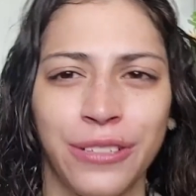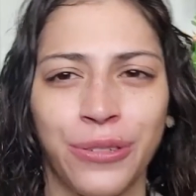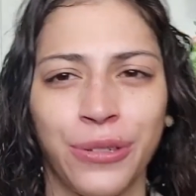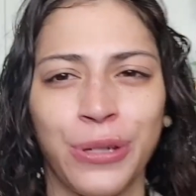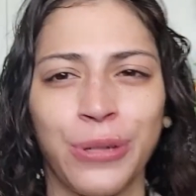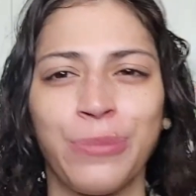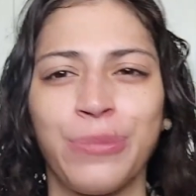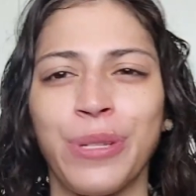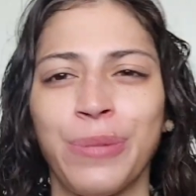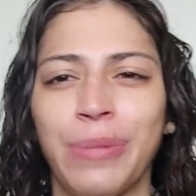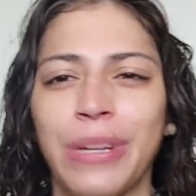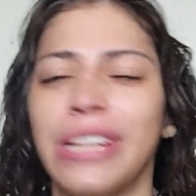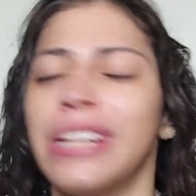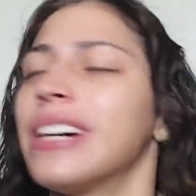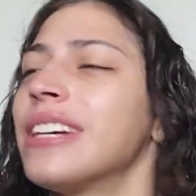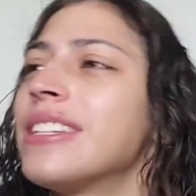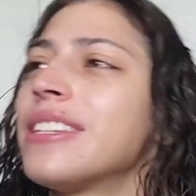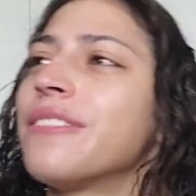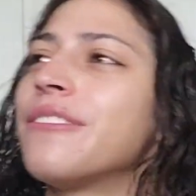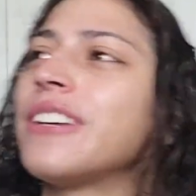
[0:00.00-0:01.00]
groups
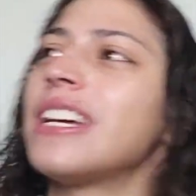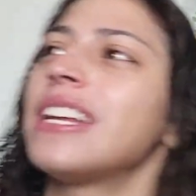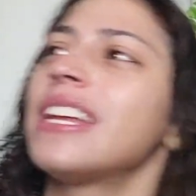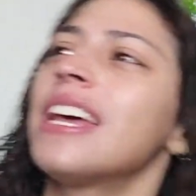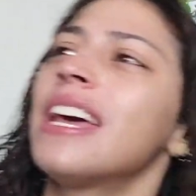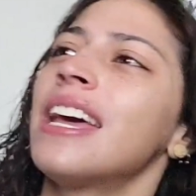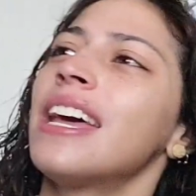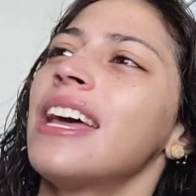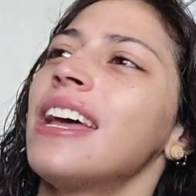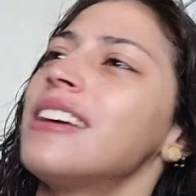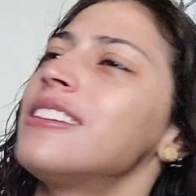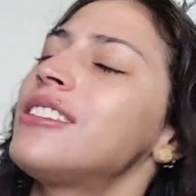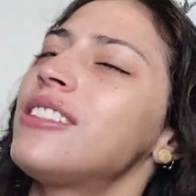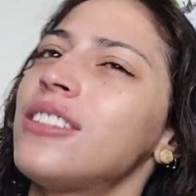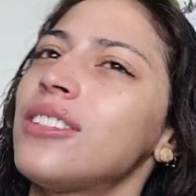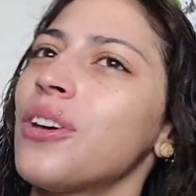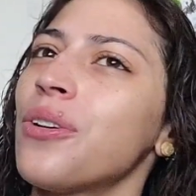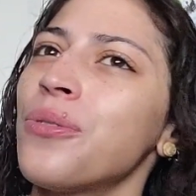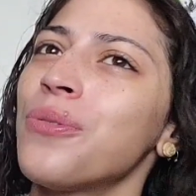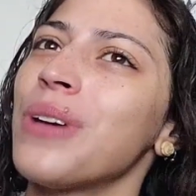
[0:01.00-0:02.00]
because of it. It's
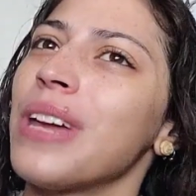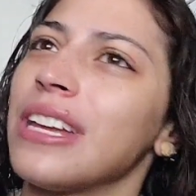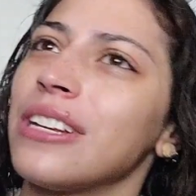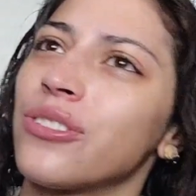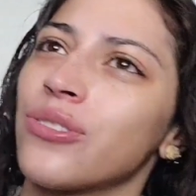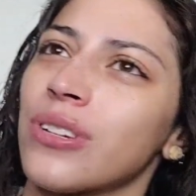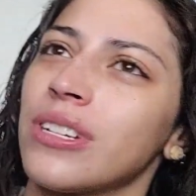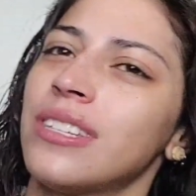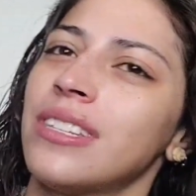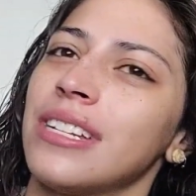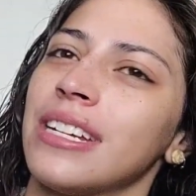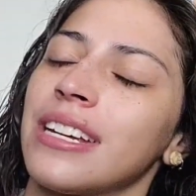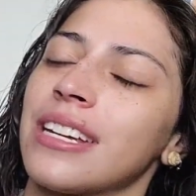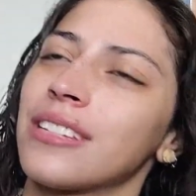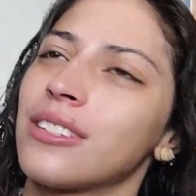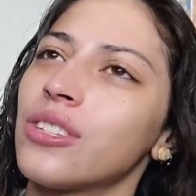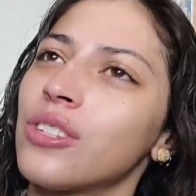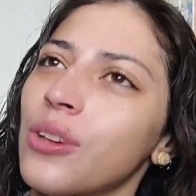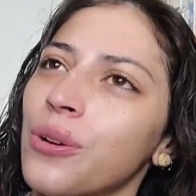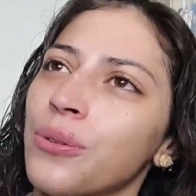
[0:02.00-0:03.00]
so interesting
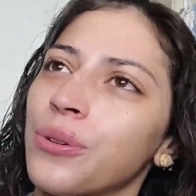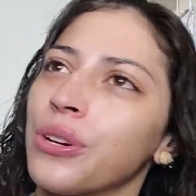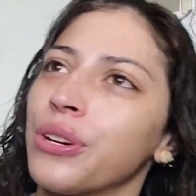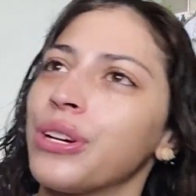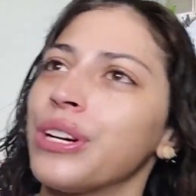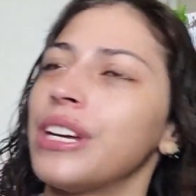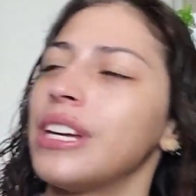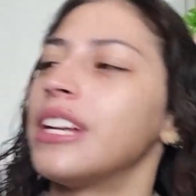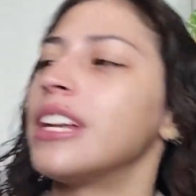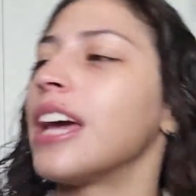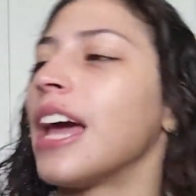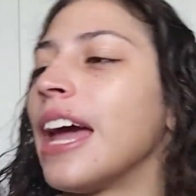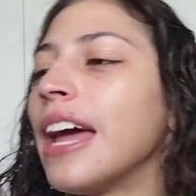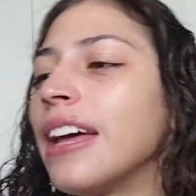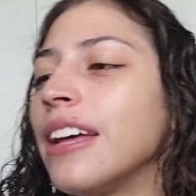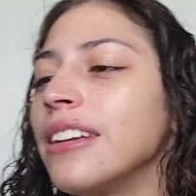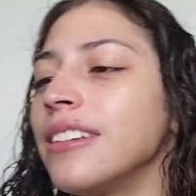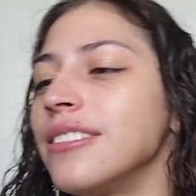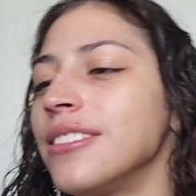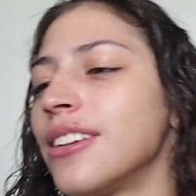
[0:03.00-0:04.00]
and so good,
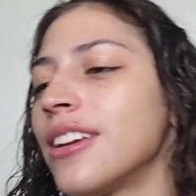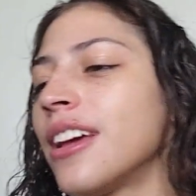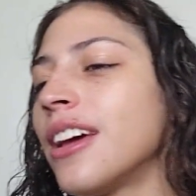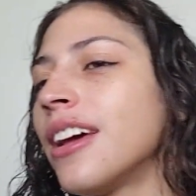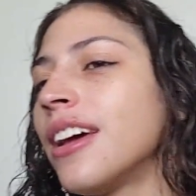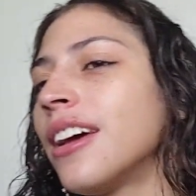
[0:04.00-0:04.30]
and